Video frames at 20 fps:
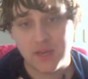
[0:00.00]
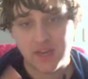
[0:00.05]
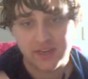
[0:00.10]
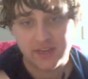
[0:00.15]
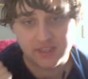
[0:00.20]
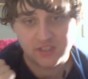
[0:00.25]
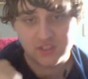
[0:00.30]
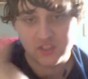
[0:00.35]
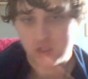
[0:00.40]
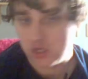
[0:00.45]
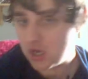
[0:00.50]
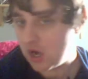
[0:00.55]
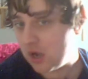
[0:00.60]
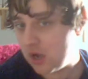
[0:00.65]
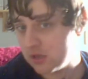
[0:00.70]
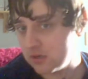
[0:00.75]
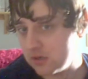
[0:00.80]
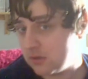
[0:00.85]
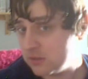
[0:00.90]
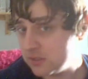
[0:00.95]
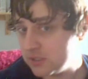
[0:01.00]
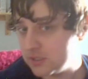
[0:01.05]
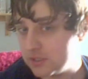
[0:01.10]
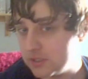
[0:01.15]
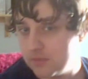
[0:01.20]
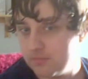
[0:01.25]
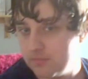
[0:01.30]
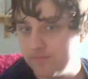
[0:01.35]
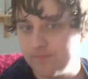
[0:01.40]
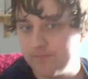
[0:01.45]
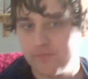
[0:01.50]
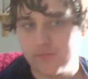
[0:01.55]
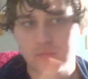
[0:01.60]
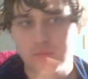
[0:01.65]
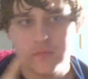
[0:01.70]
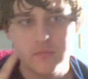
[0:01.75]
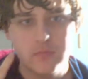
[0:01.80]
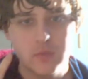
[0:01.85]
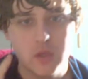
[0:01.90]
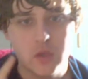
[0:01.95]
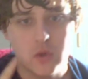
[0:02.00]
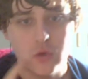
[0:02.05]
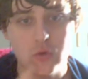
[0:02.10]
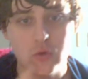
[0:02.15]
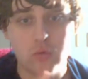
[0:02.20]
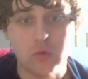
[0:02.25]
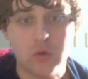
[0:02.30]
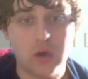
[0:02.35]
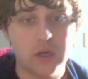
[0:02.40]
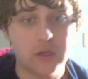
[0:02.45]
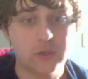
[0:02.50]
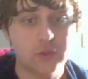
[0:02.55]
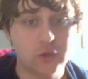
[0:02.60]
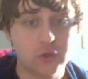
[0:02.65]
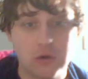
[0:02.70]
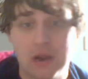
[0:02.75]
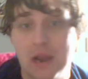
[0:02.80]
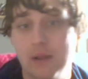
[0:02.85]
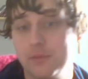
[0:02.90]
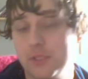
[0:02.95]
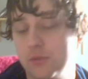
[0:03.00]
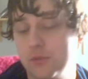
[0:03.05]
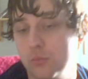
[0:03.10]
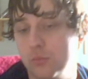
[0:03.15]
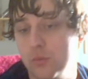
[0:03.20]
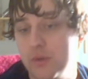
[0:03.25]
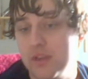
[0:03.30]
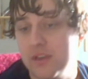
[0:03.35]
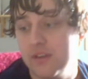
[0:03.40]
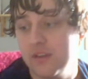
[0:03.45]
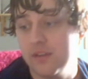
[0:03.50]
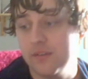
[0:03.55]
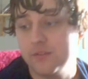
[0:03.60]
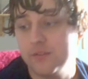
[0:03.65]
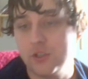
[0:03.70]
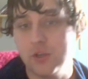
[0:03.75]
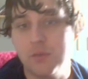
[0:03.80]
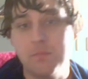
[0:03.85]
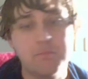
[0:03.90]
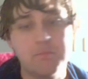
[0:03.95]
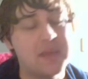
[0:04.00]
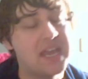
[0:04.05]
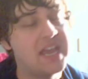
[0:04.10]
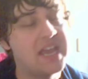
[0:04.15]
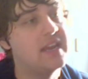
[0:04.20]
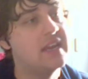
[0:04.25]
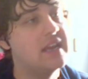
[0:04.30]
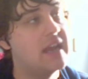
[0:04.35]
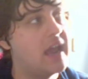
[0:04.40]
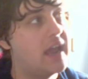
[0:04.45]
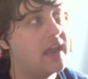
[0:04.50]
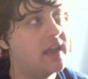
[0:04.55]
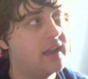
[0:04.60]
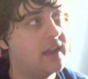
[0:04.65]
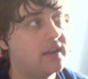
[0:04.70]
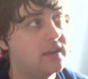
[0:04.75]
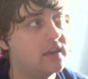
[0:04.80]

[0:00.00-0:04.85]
as Carlos, who are trapped with Junpei and